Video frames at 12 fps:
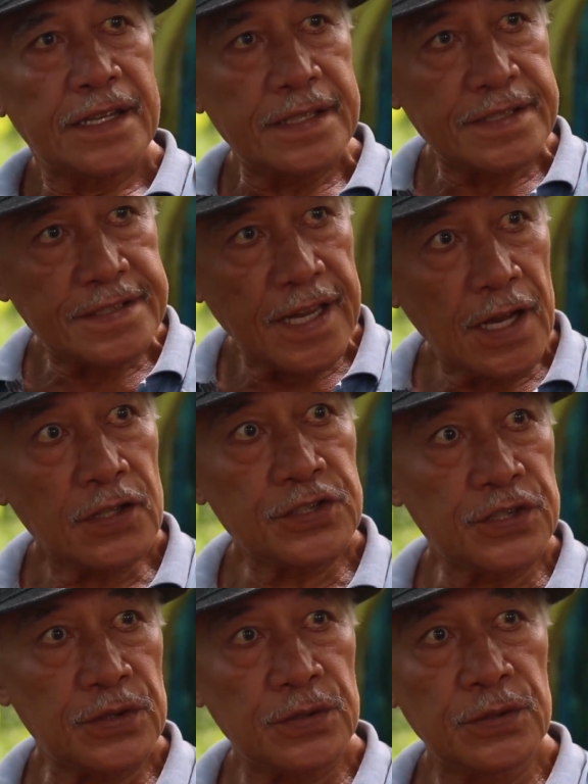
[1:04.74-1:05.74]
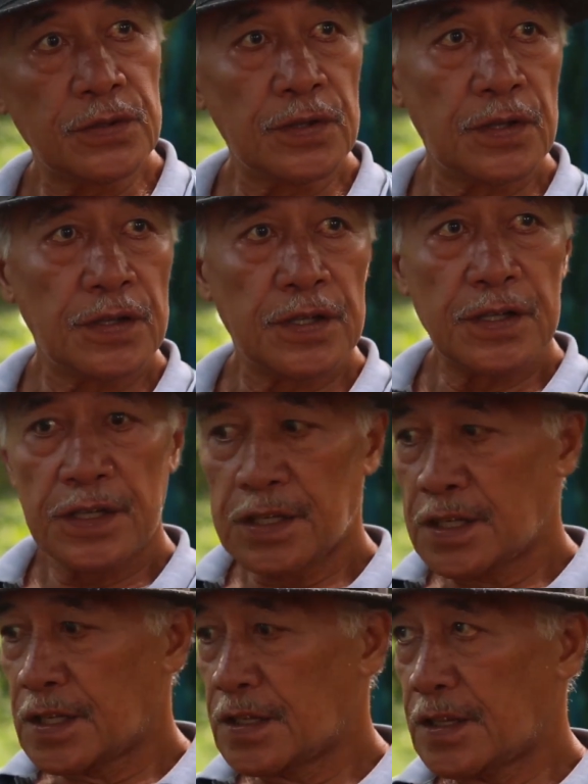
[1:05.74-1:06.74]
It tells you
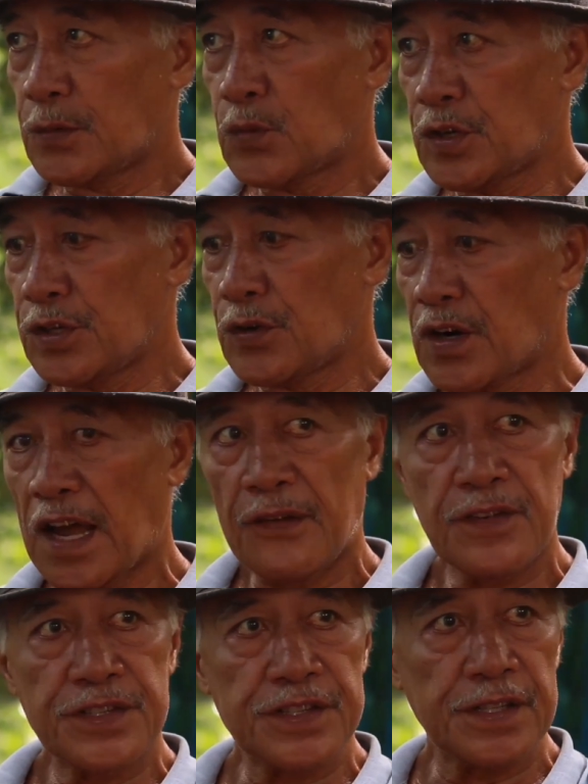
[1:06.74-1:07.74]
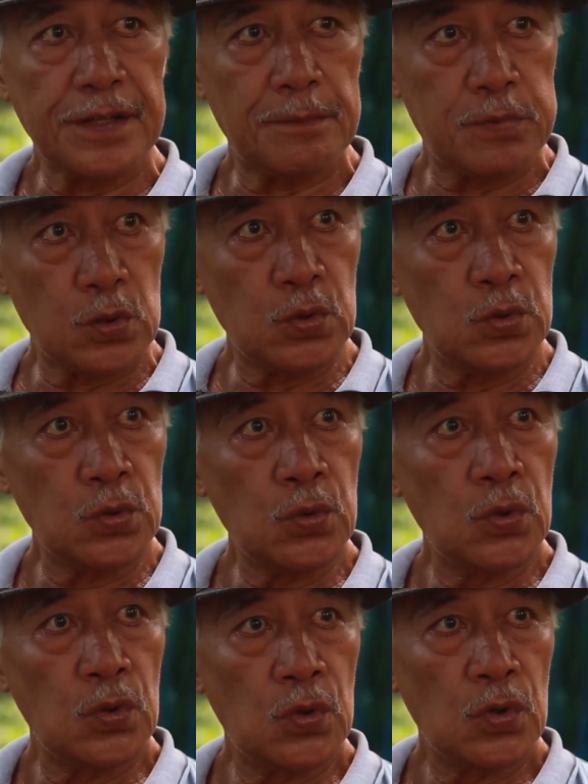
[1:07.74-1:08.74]
that when you're harvesting the blue,
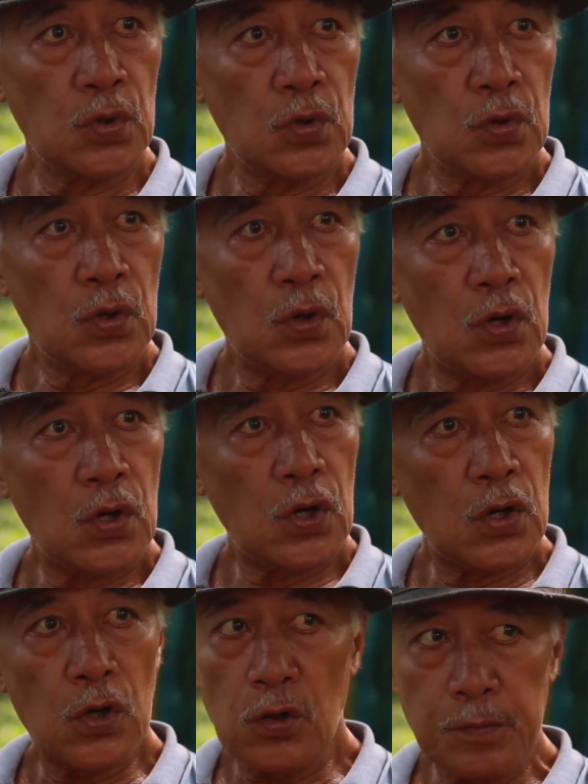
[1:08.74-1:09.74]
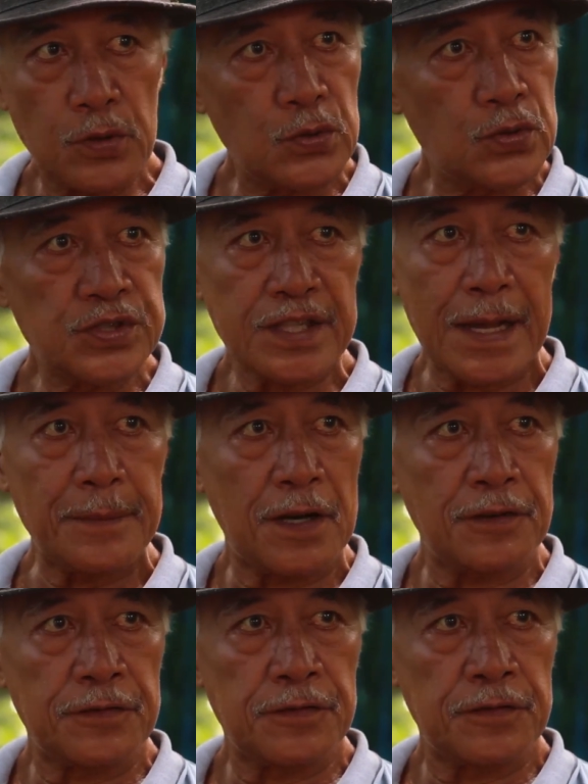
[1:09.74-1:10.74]
all blues come
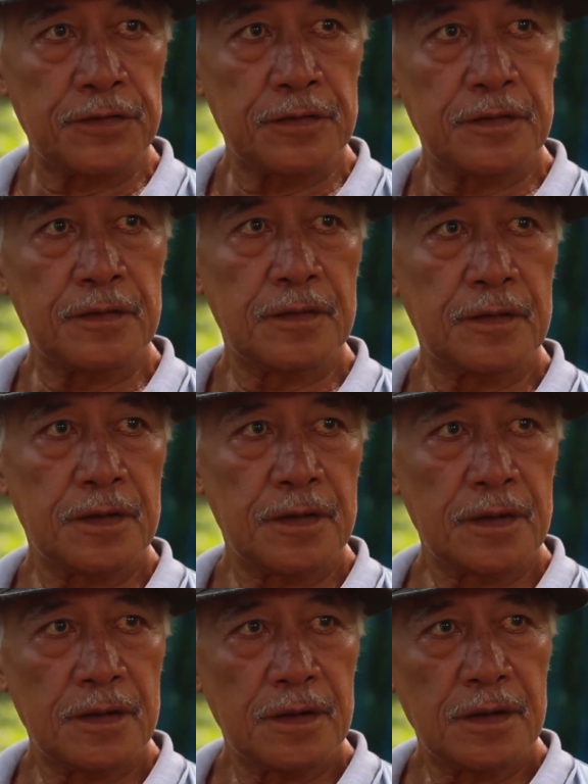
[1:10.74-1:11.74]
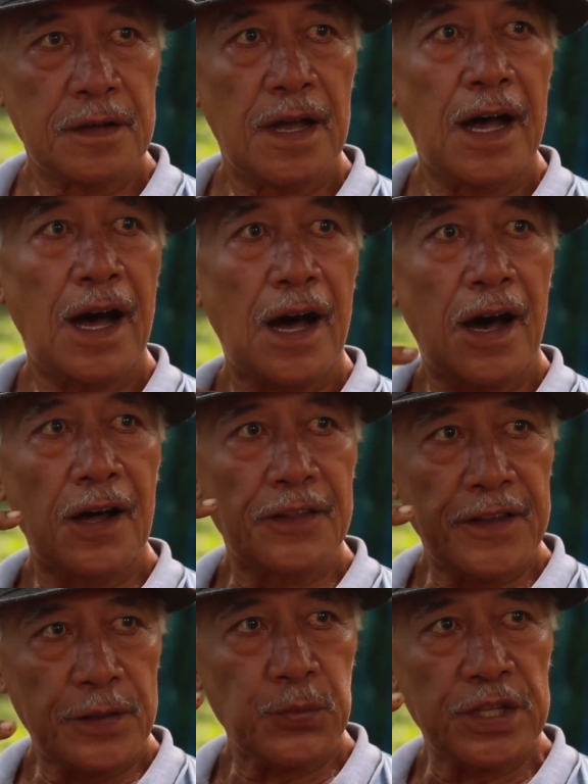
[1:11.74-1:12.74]
off
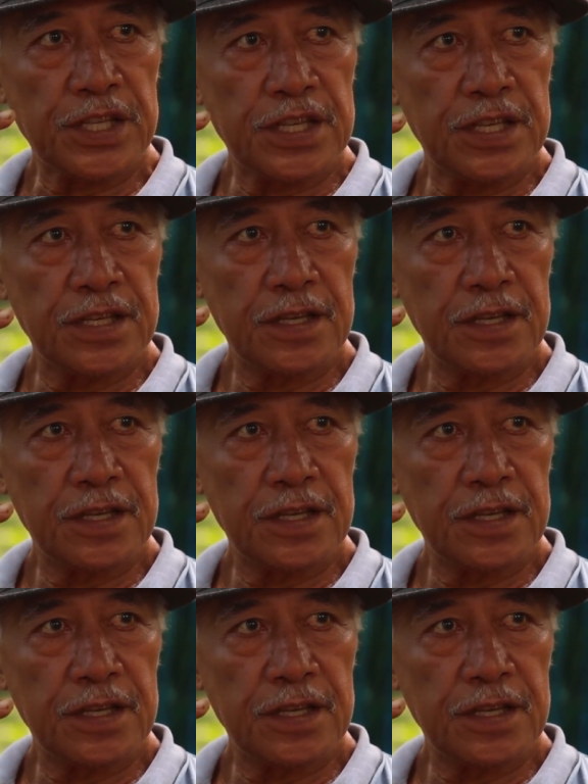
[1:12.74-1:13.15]
on that week.